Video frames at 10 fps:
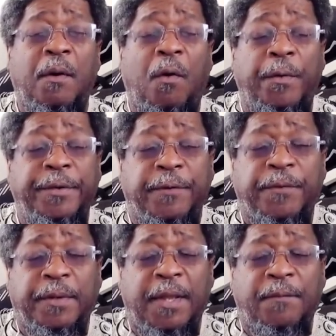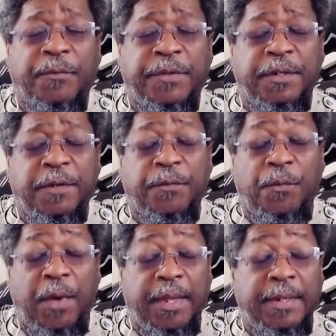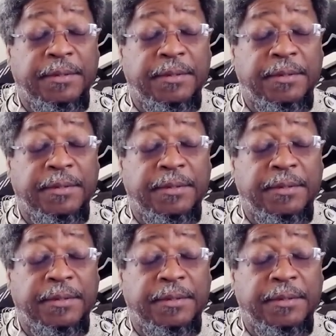on different levels in different ways.